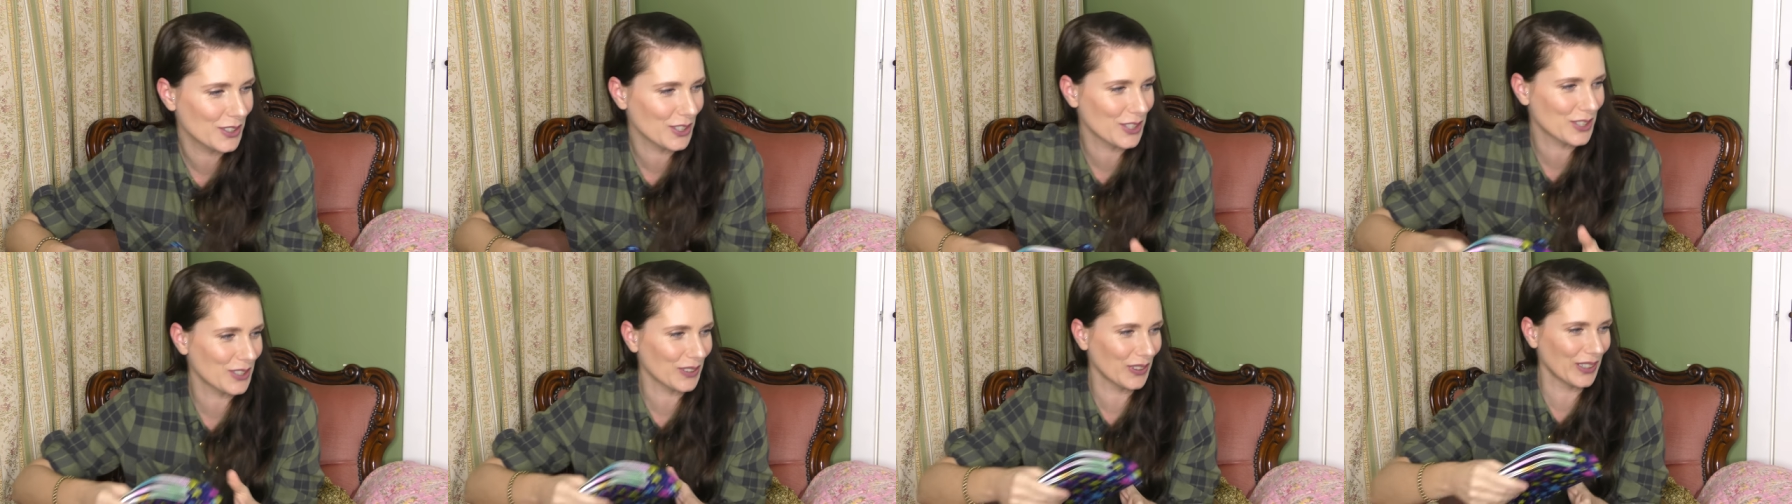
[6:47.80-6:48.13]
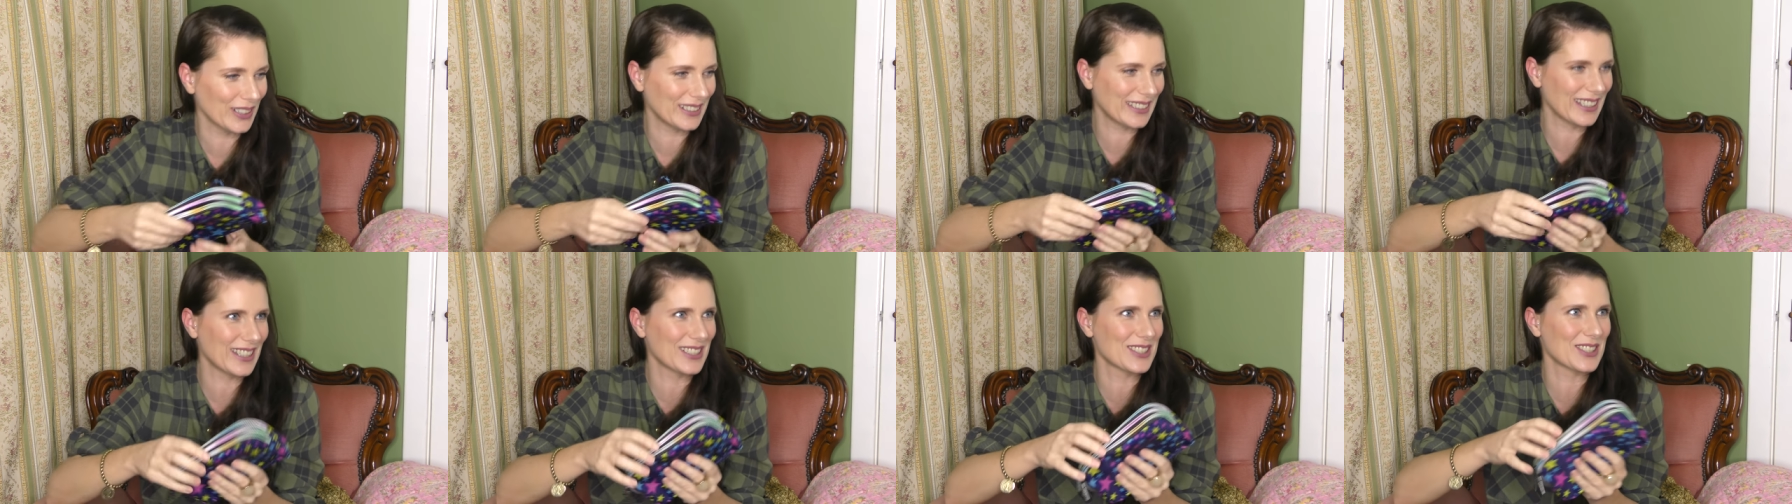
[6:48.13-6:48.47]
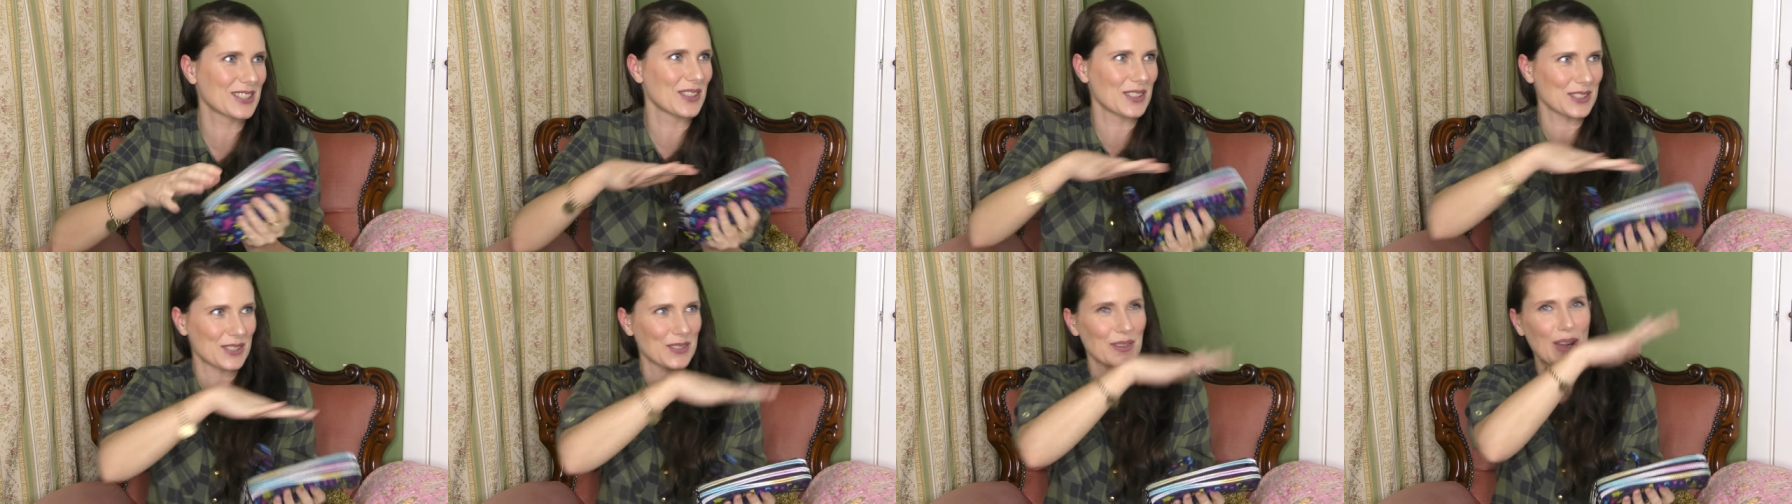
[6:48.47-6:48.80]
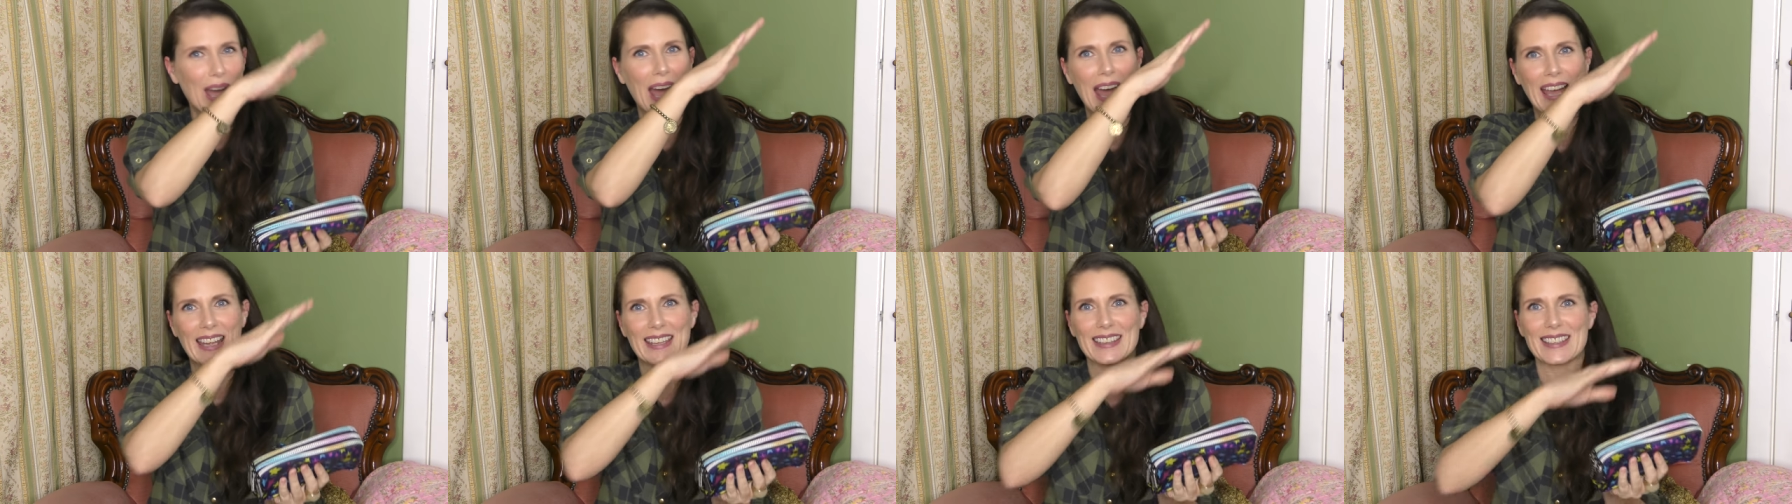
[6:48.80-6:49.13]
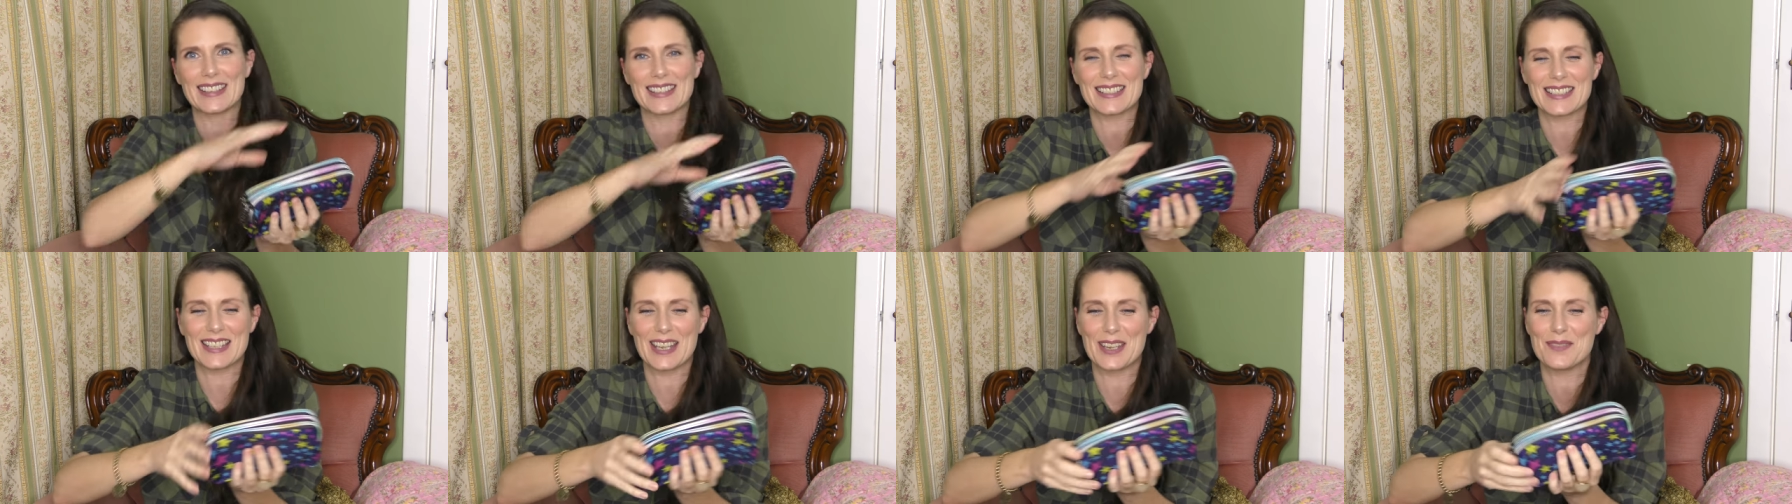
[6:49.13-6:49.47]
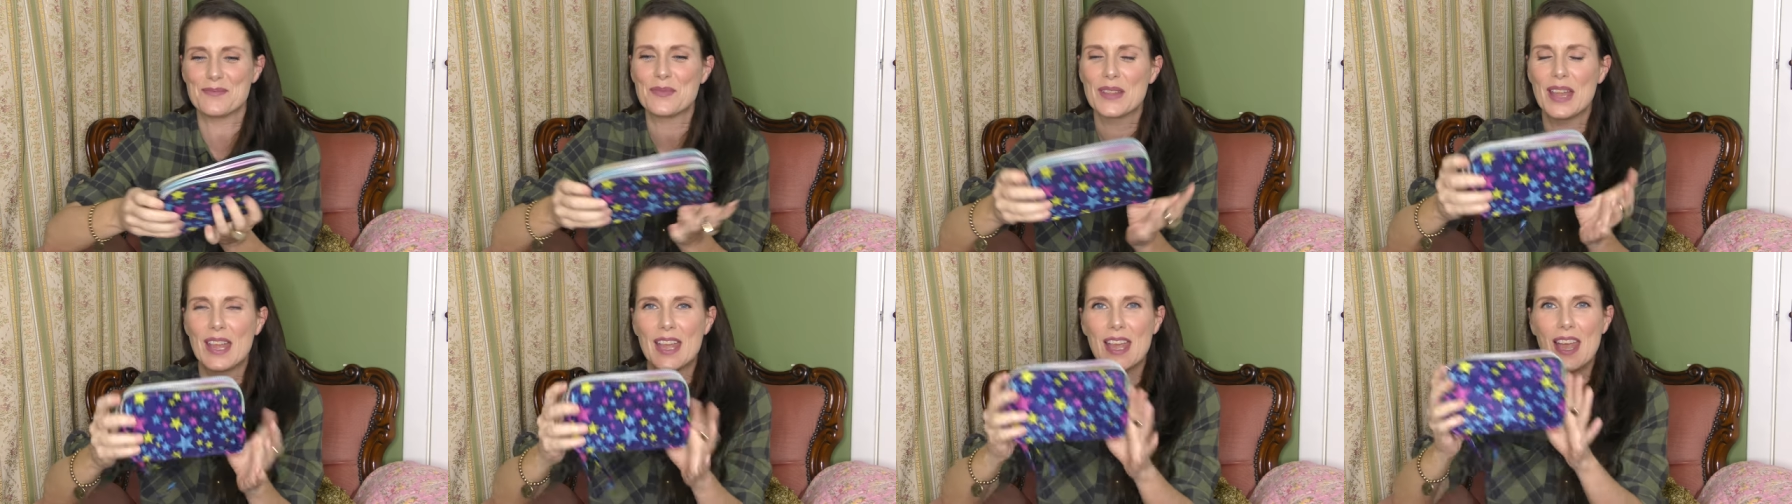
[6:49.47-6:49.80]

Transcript: Just so it's not so high this time.